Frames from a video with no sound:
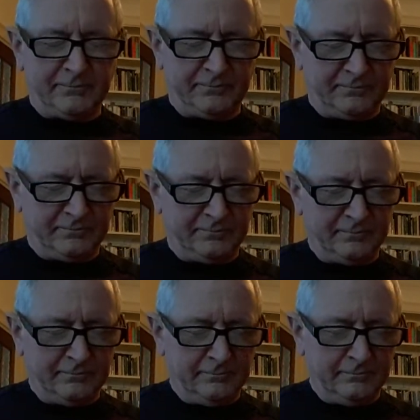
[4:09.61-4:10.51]

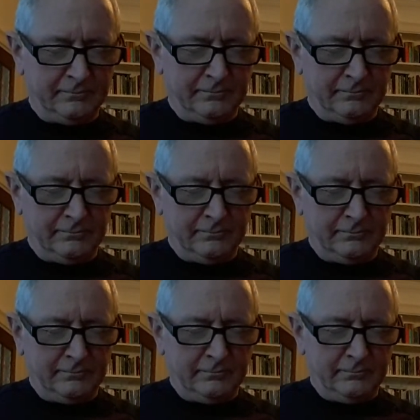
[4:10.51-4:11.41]

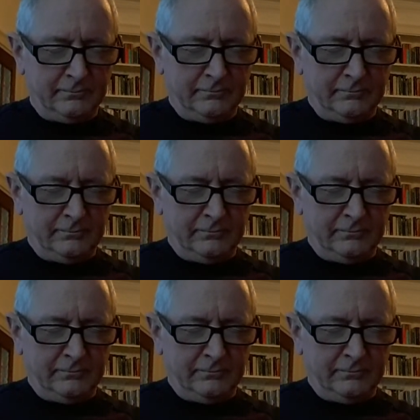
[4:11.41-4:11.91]
(silence)